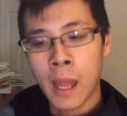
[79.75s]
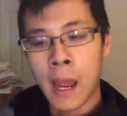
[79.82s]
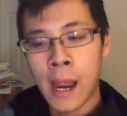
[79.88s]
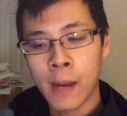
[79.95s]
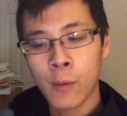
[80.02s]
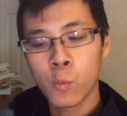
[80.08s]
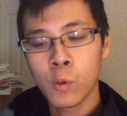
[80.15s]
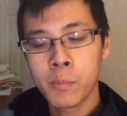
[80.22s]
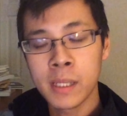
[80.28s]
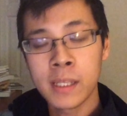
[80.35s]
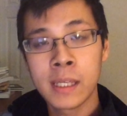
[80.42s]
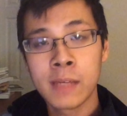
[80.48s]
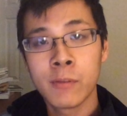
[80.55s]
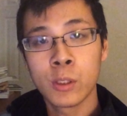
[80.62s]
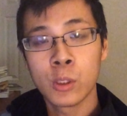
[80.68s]
I will be
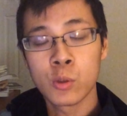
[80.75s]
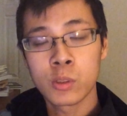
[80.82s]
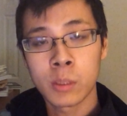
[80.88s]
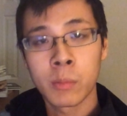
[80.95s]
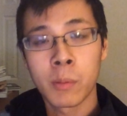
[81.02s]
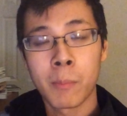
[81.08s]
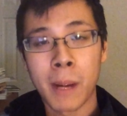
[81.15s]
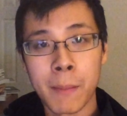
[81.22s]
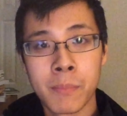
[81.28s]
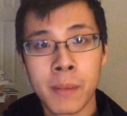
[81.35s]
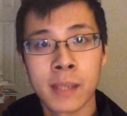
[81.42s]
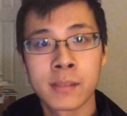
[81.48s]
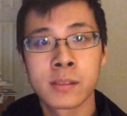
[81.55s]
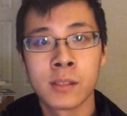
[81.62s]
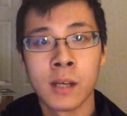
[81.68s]
giving you some of my
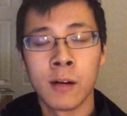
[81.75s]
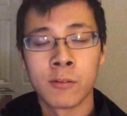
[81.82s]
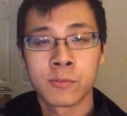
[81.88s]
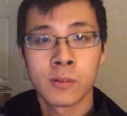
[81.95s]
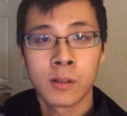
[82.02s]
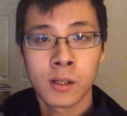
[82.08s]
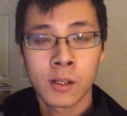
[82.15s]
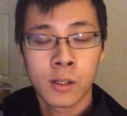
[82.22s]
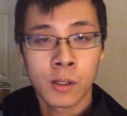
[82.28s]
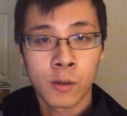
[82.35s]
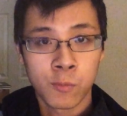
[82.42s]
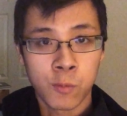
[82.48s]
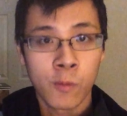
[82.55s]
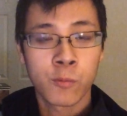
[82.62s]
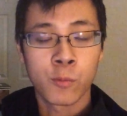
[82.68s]
best stuff
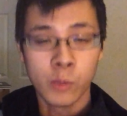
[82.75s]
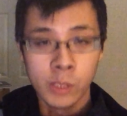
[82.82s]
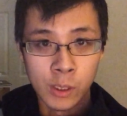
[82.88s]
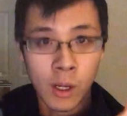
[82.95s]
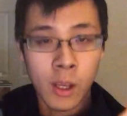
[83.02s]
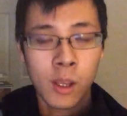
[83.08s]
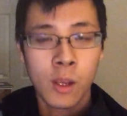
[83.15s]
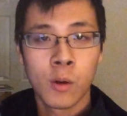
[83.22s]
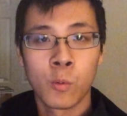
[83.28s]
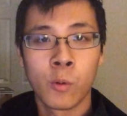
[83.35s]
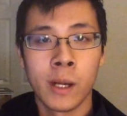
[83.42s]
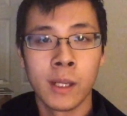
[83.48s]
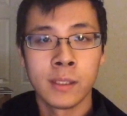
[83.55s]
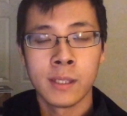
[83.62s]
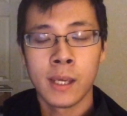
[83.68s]
for free
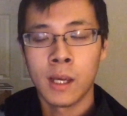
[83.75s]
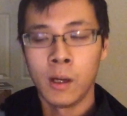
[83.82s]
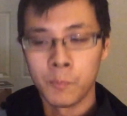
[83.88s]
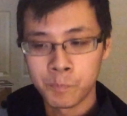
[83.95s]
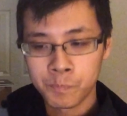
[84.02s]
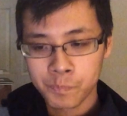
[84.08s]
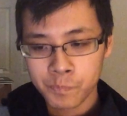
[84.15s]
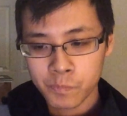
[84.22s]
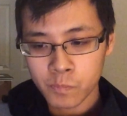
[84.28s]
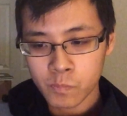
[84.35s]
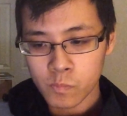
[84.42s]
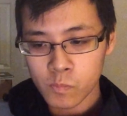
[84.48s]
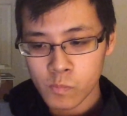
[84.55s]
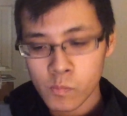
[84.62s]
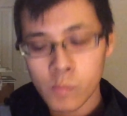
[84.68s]
right now.
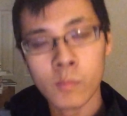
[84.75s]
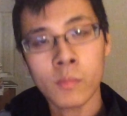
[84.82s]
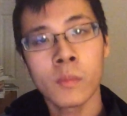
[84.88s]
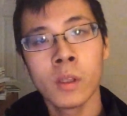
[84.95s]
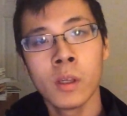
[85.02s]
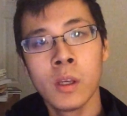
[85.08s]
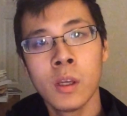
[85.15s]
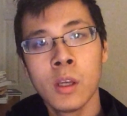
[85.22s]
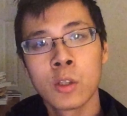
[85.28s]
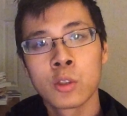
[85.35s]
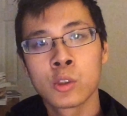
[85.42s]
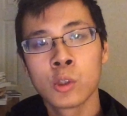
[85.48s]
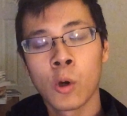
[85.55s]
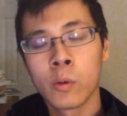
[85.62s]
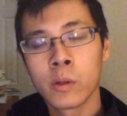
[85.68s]

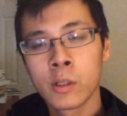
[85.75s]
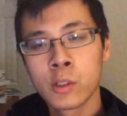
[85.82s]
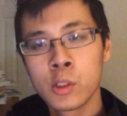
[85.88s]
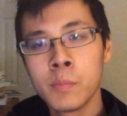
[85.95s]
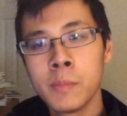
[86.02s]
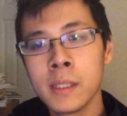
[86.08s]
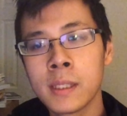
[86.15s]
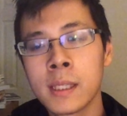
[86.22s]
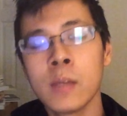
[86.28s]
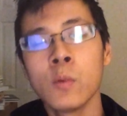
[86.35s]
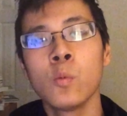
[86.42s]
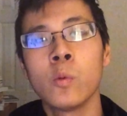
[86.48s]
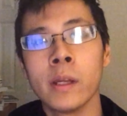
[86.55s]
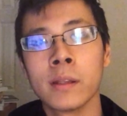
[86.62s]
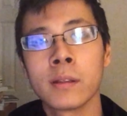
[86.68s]
So, to
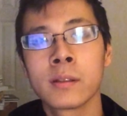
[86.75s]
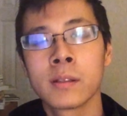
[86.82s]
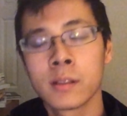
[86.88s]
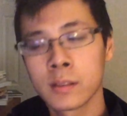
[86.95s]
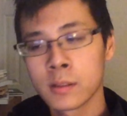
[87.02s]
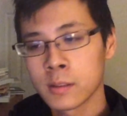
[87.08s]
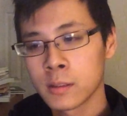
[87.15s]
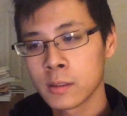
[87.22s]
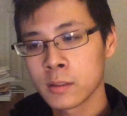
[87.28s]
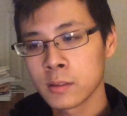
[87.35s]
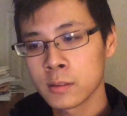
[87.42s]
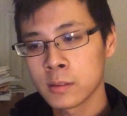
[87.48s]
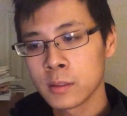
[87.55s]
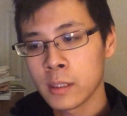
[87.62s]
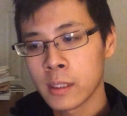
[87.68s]
begin with,
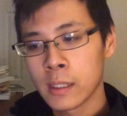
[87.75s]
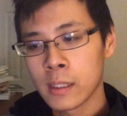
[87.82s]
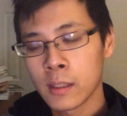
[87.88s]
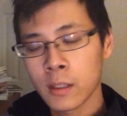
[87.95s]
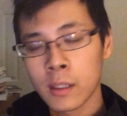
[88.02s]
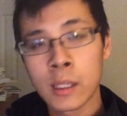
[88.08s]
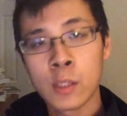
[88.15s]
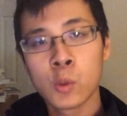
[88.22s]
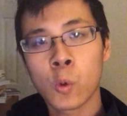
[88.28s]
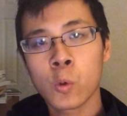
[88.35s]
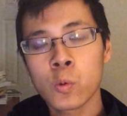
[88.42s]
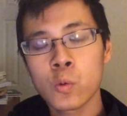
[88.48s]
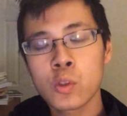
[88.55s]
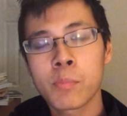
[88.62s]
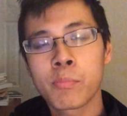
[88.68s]
in
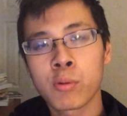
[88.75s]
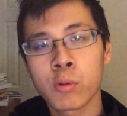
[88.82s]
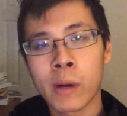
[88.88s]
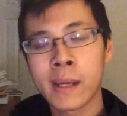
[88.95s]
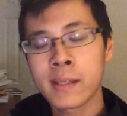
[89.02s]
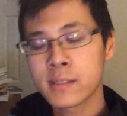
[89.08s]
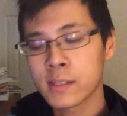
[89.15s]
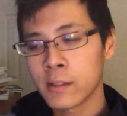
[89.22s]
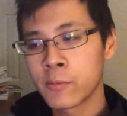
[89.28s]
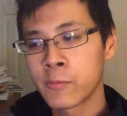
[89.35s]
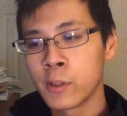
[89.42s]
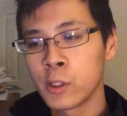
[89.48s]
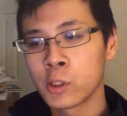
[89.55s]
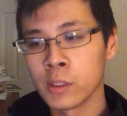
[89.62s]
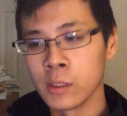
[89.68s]
order to price
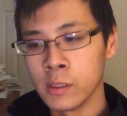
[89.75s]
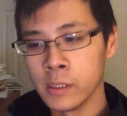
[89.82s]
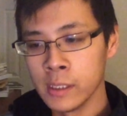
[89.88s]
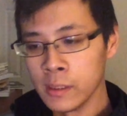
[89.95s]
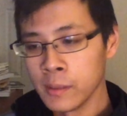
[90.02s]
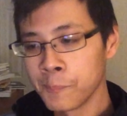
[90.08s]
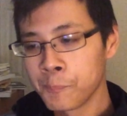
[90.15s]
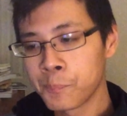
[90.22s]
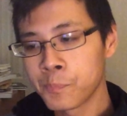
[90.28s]
efficiently,